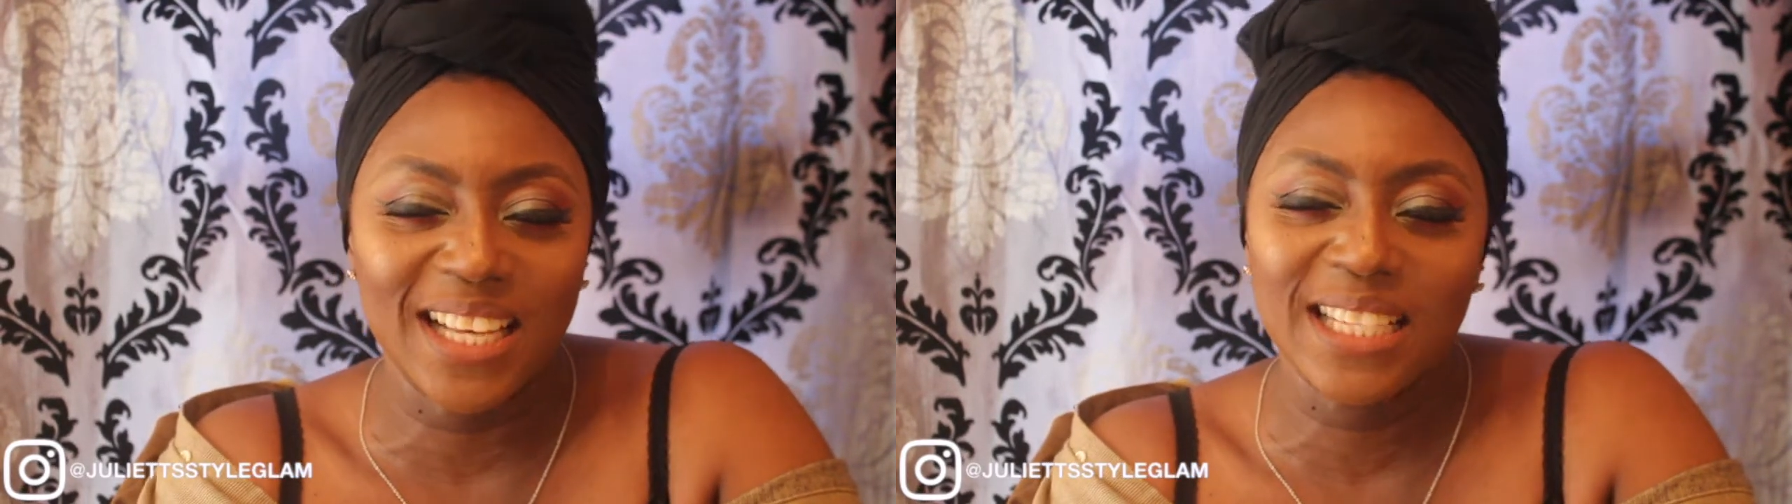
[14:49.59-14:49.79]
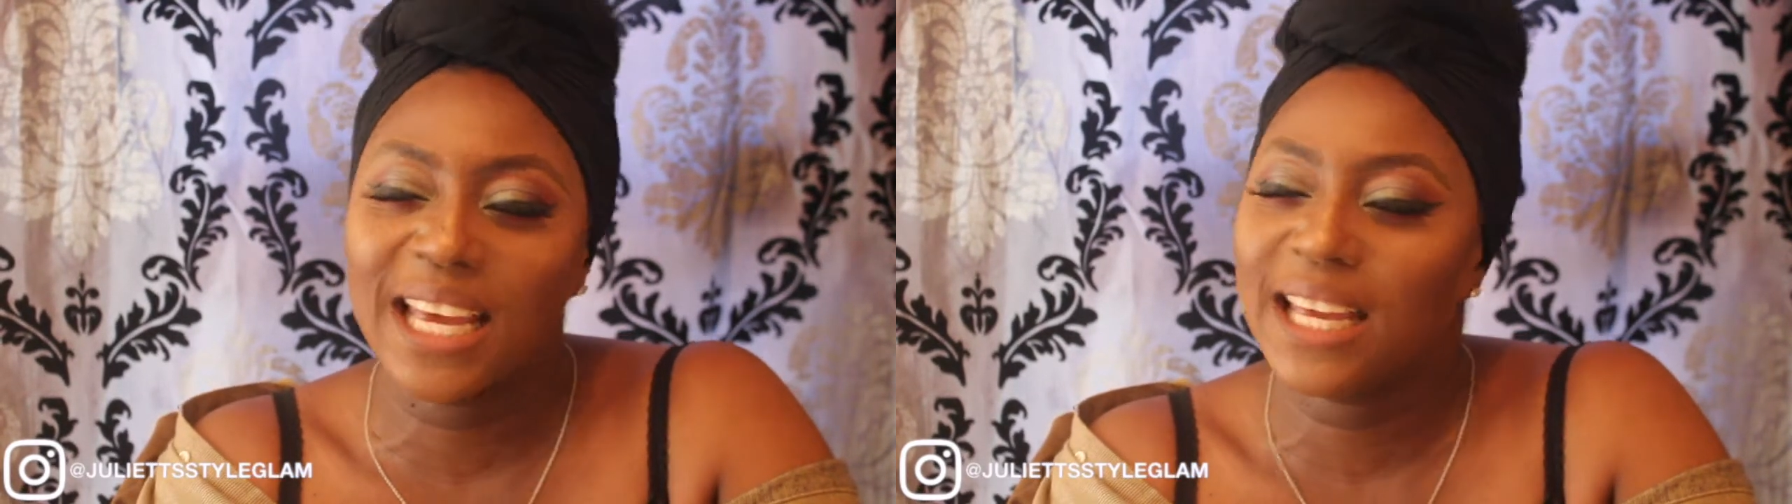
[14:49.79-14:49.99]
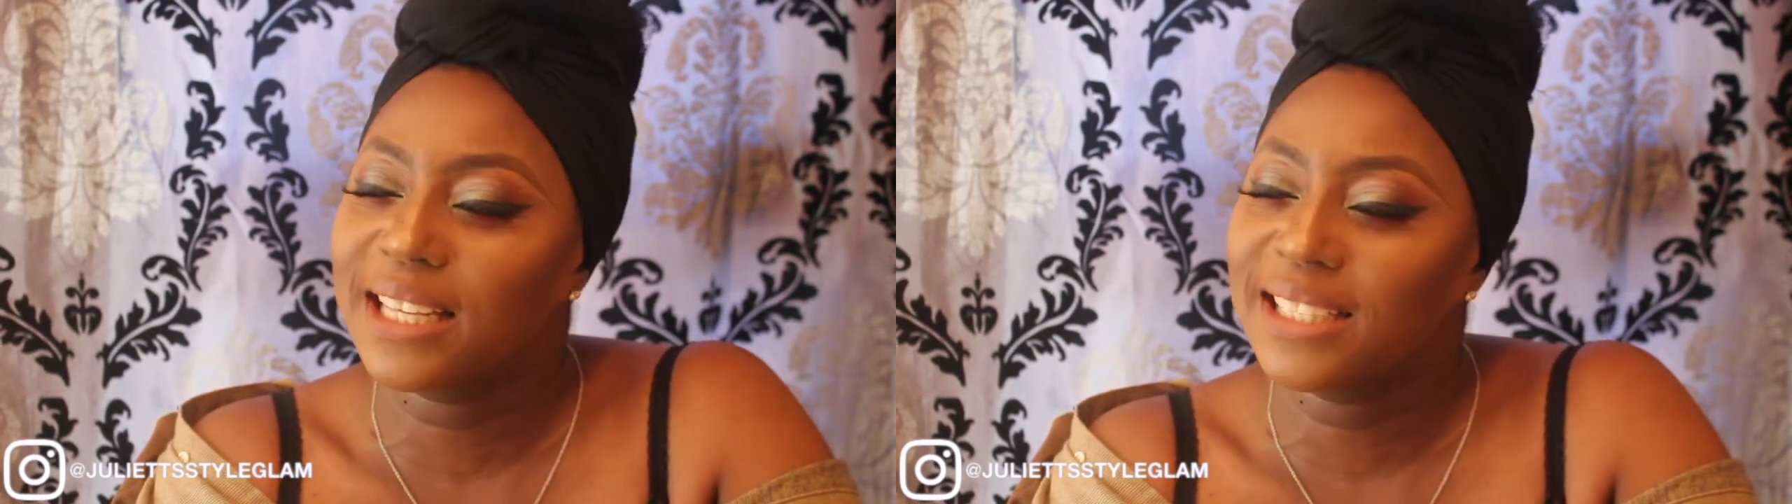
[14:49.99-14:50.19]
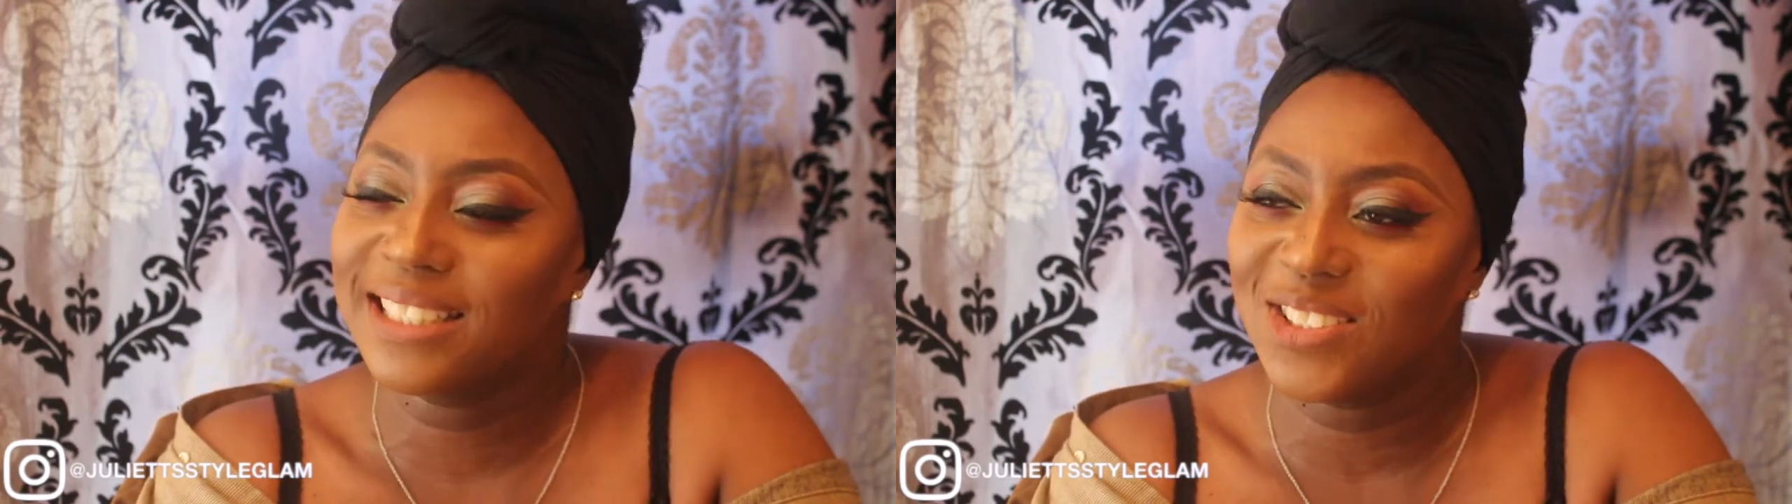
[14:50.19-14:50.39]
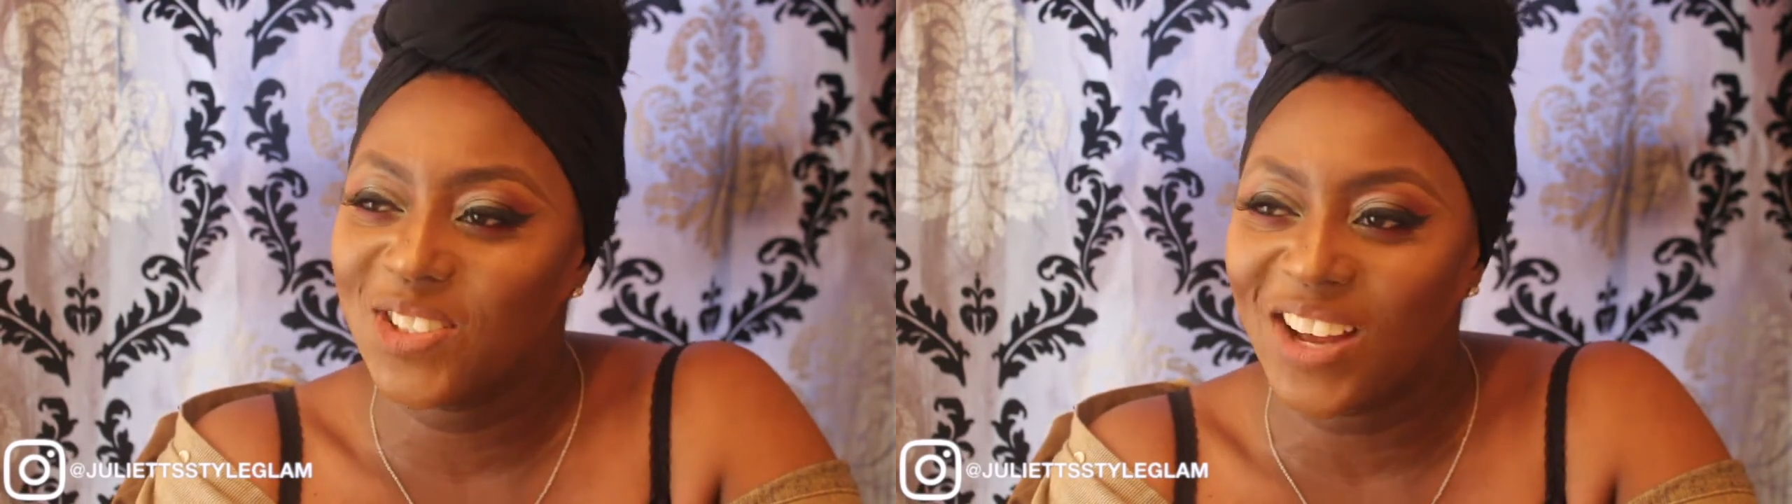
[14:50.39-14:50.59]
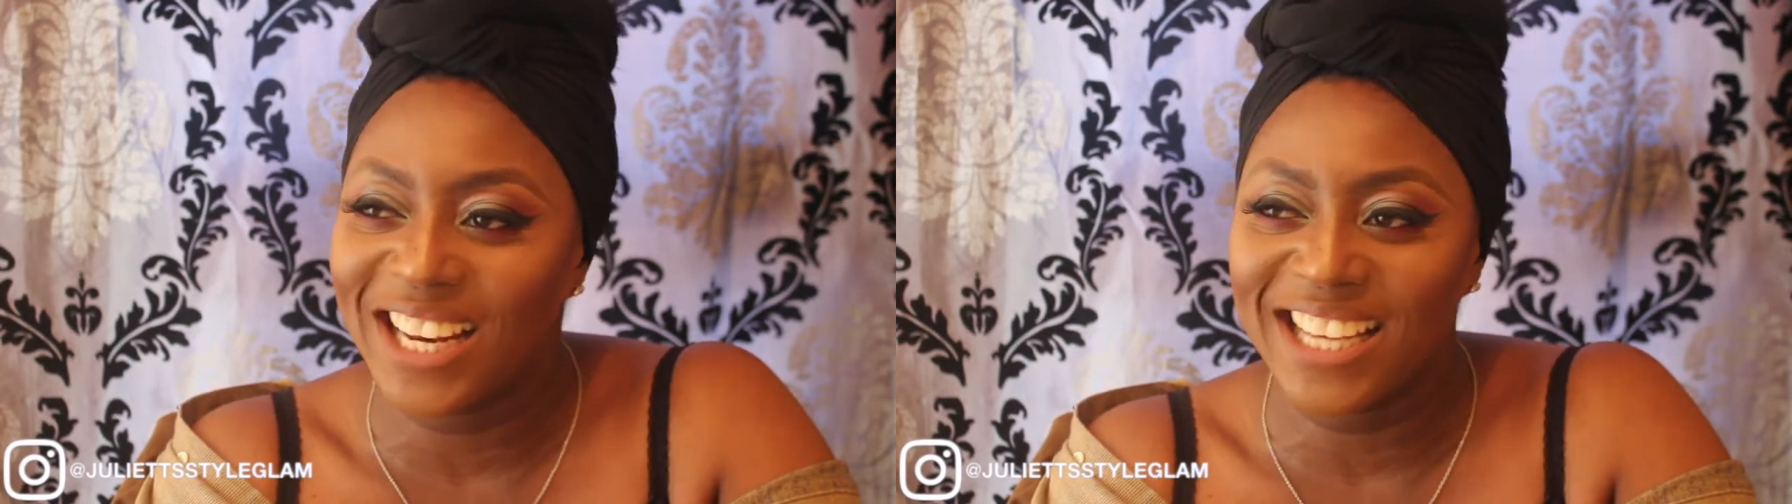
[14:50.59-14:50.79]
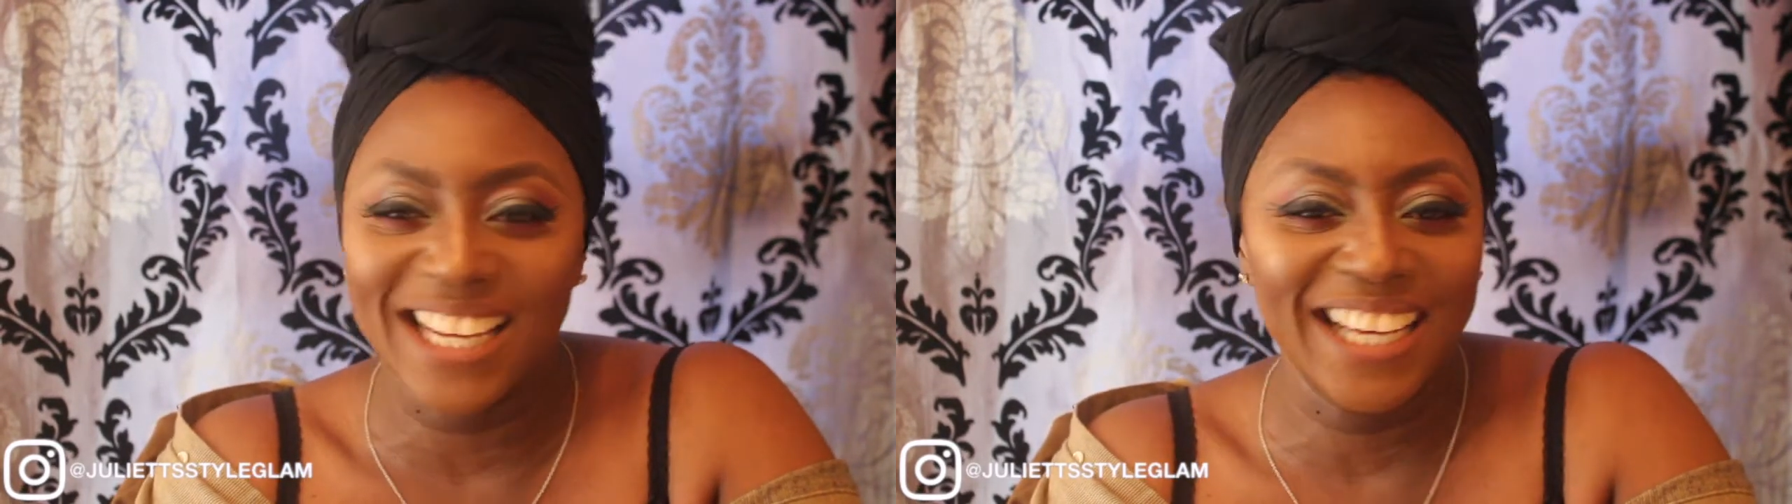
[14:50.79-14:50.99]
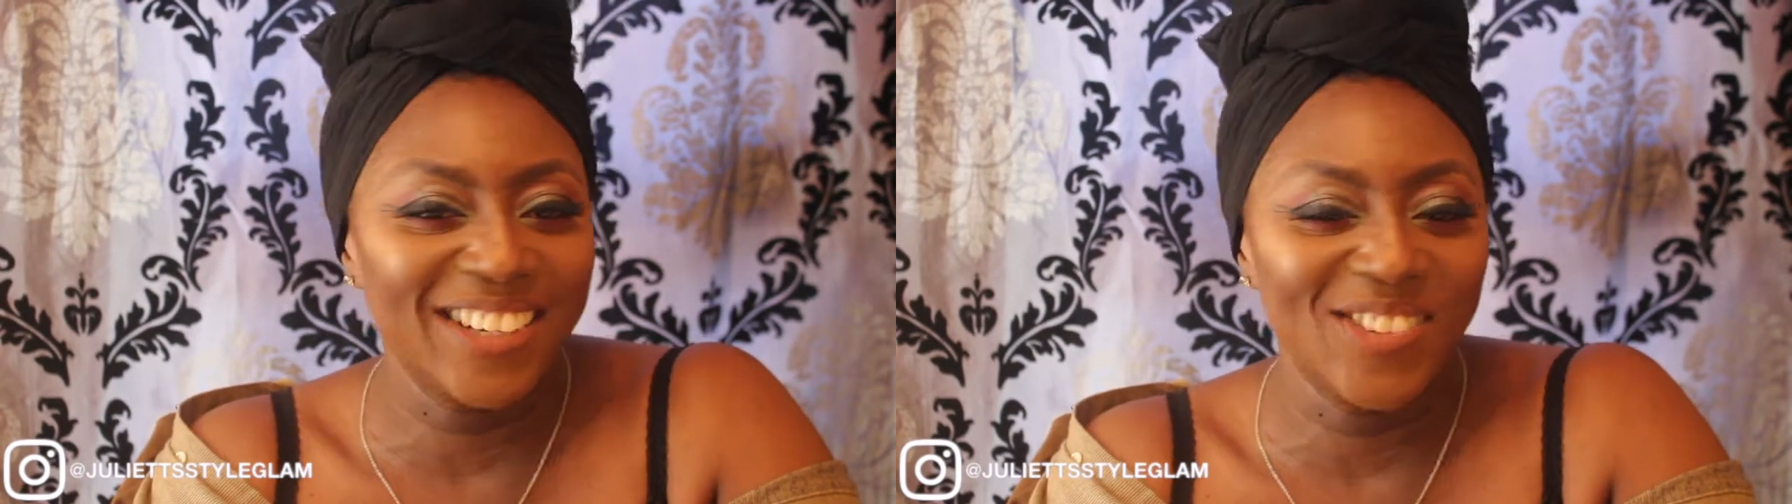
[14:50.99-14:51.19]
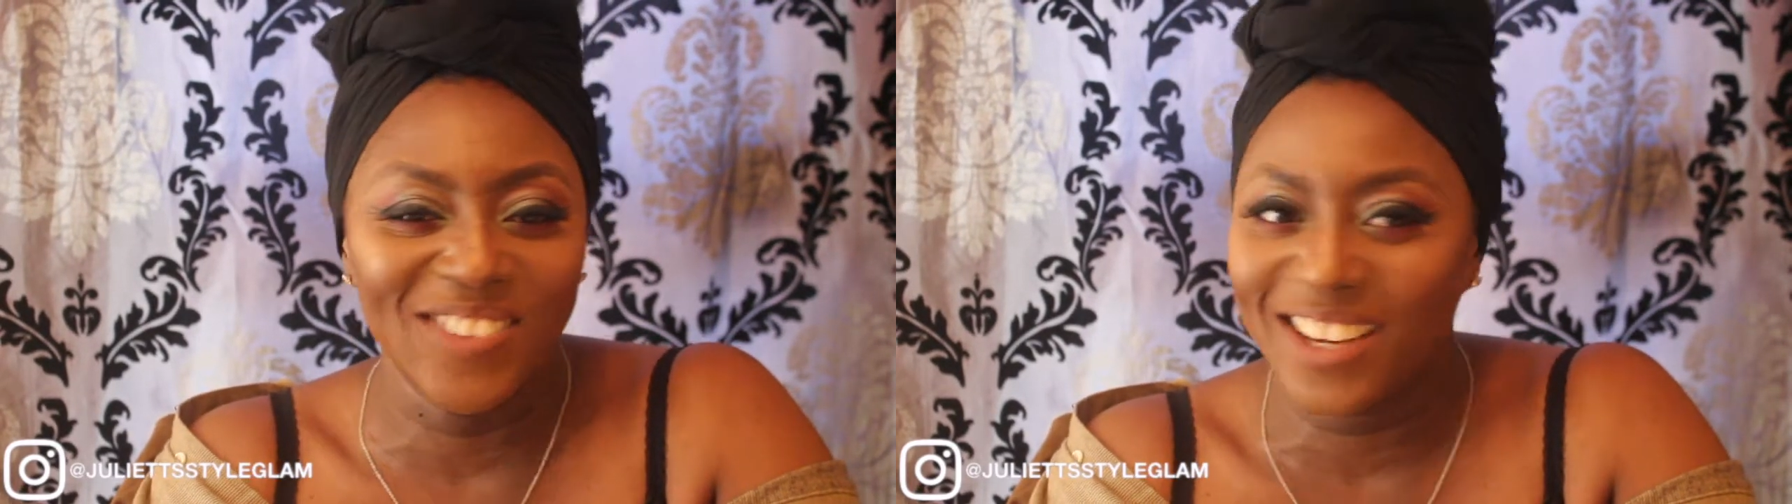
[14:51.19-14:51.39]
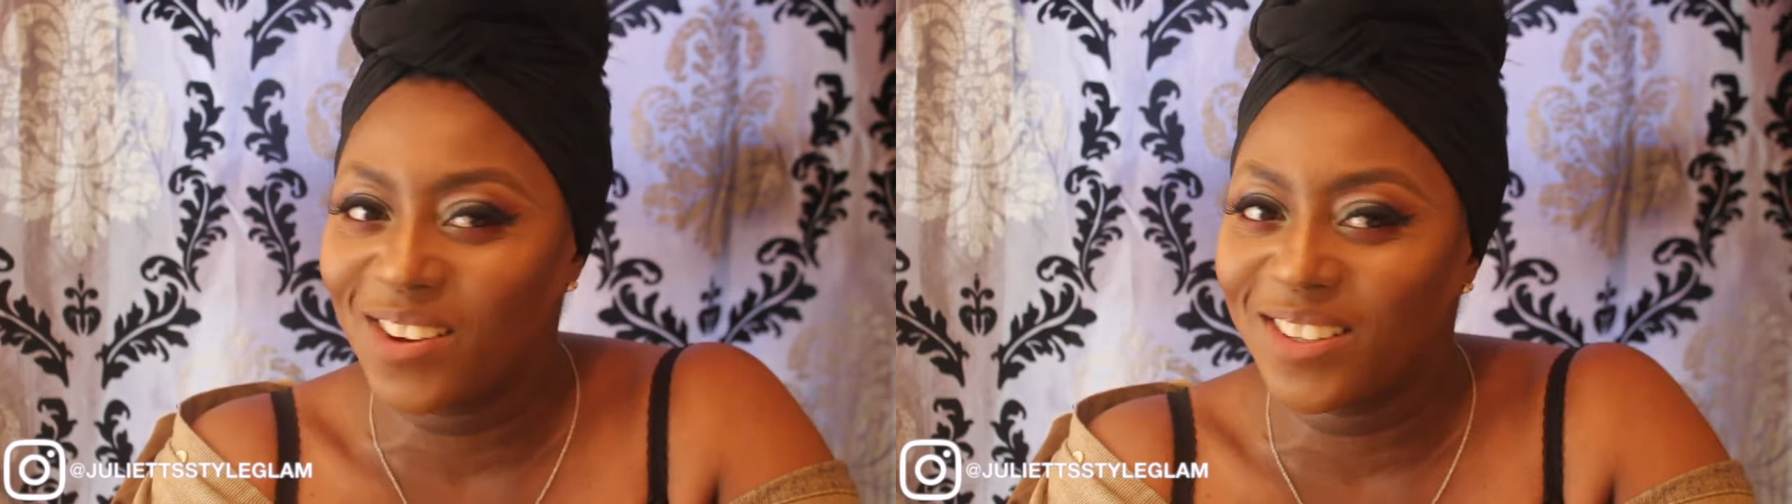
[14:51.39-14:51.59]
I was like, you know, and I was like, oh
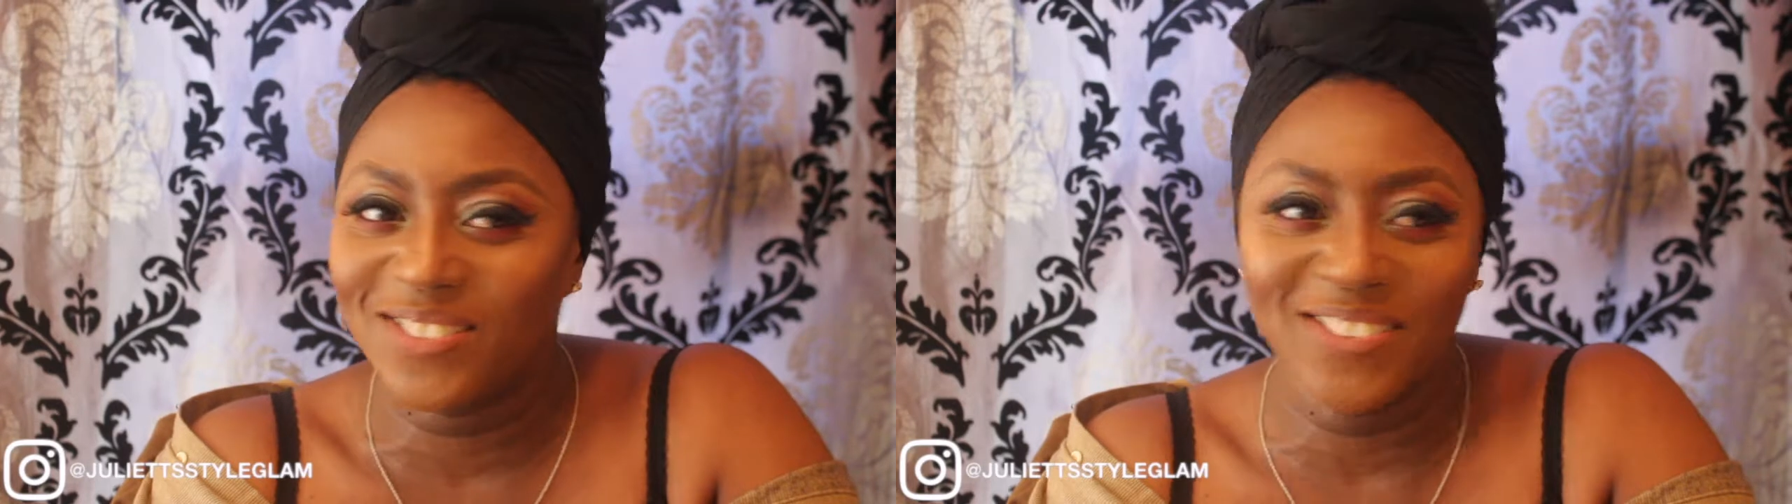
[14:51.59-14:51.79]
my God.